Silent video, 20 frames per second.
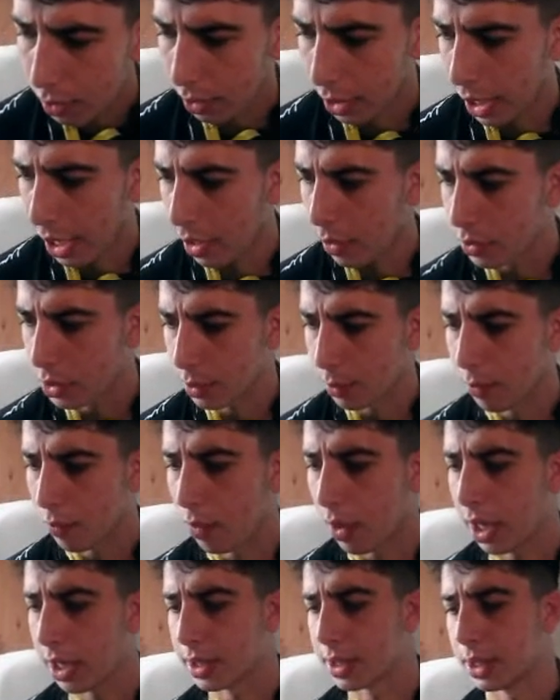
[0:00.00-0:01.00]
Now, some of
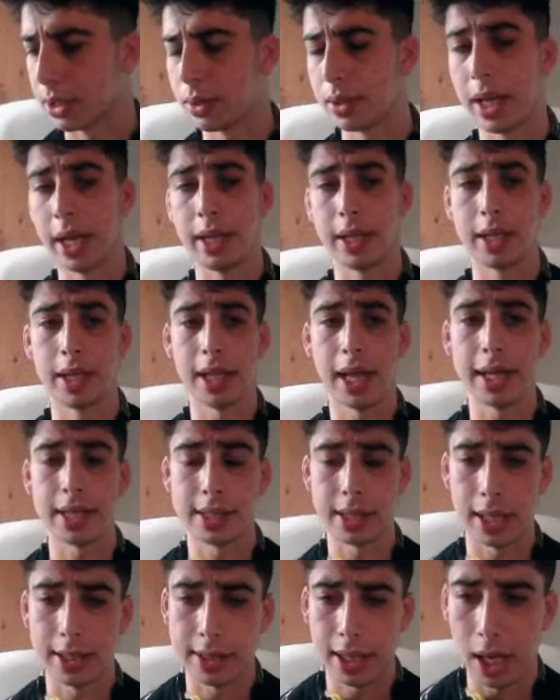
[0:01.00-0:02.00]
White's, in the
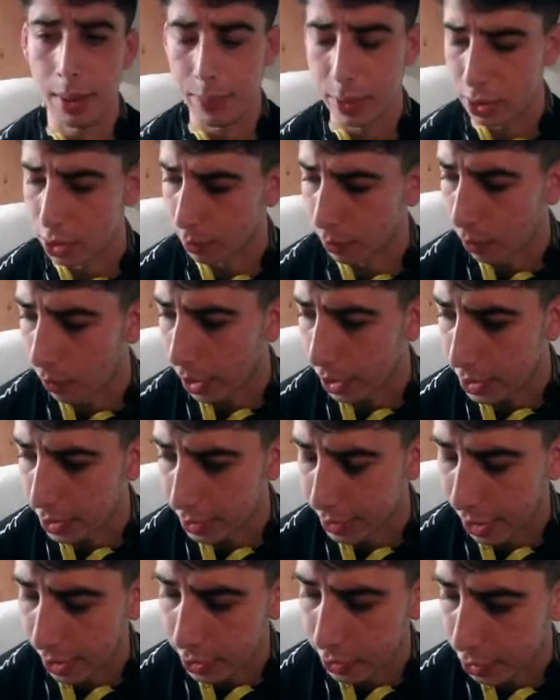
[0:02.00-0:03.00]
latest set of taping, some of White's
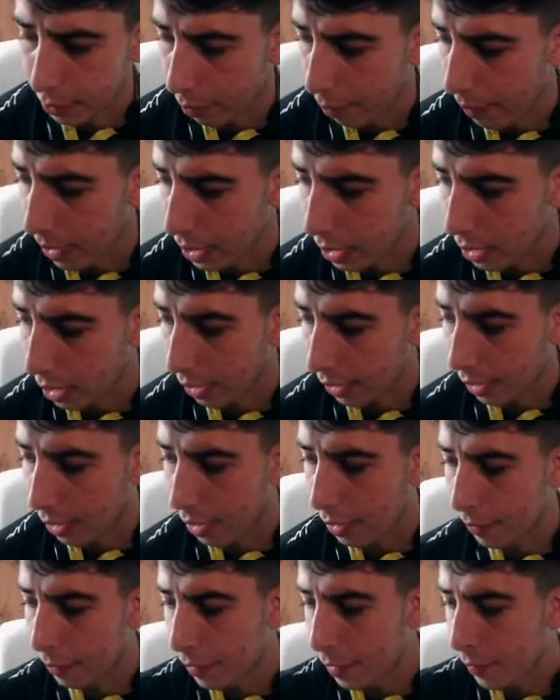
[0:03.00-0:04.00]
intentions were made
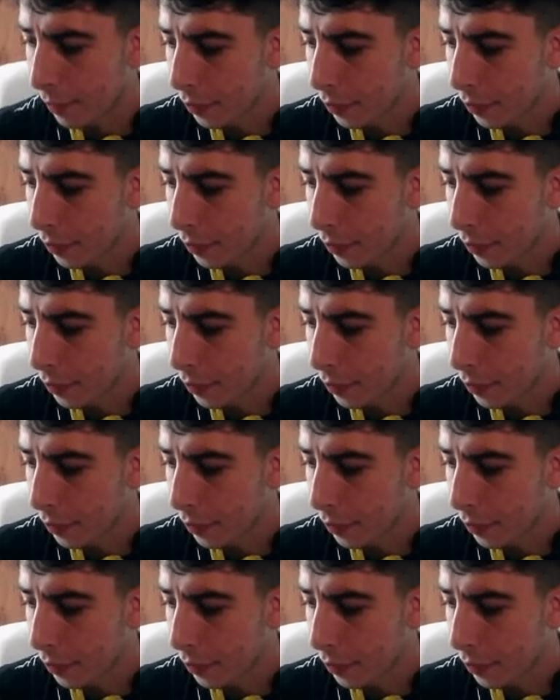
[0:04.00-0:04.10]
clear